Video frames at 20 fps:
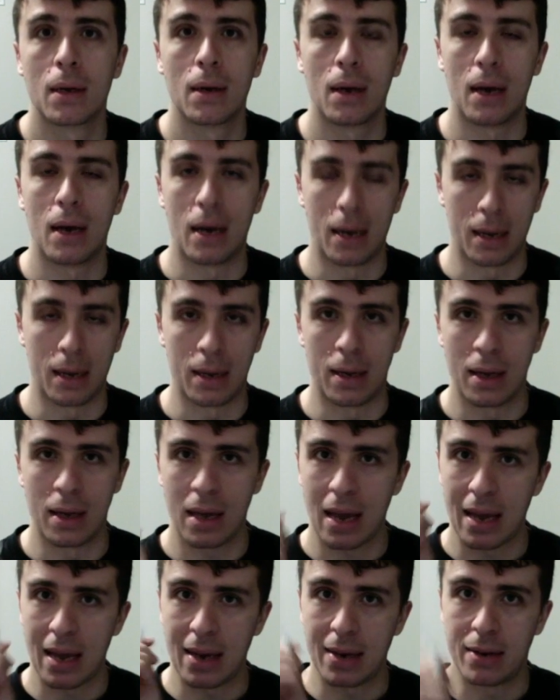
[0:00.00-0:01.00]

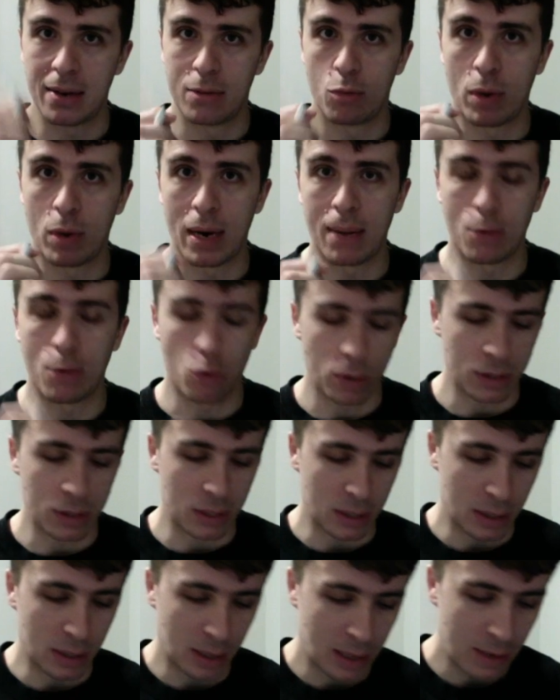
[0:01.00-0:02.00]
And what I'm going
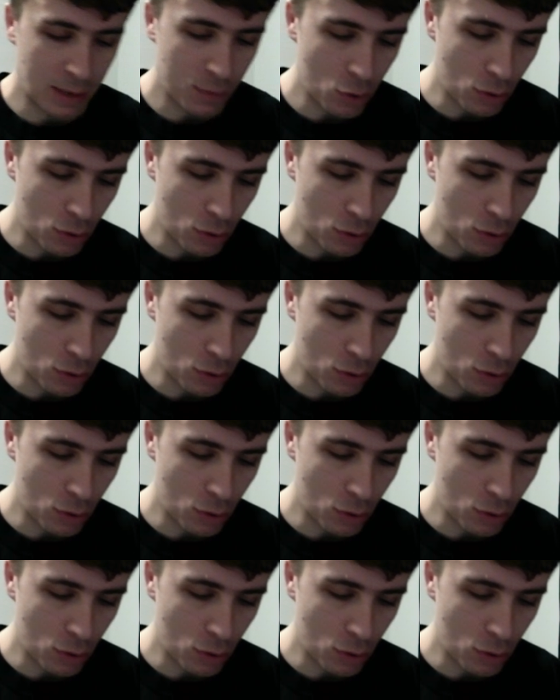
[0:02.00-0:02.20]
to give you a